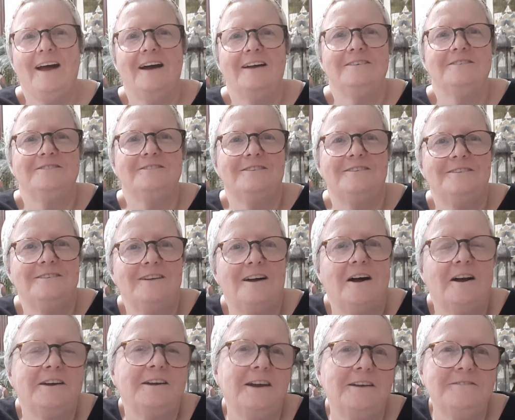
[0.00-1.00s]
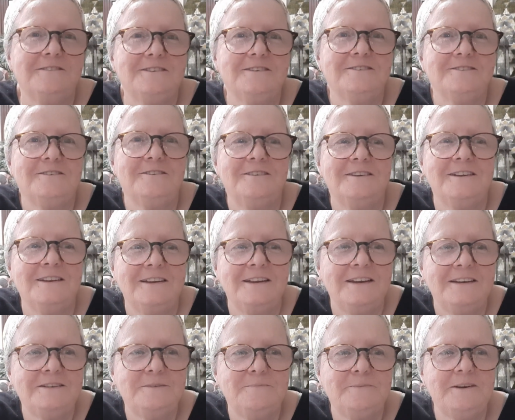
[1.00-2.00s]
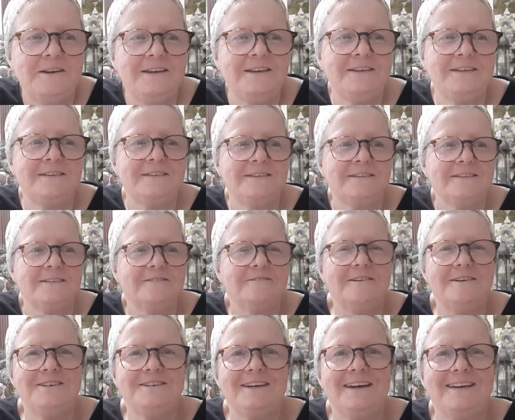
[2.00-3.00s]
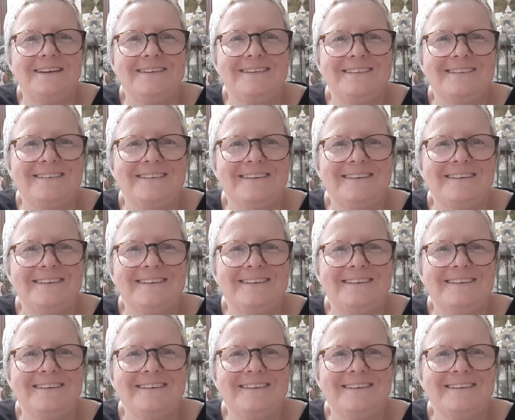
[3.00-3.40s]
And John, I gave it to John, and he's been crocheting,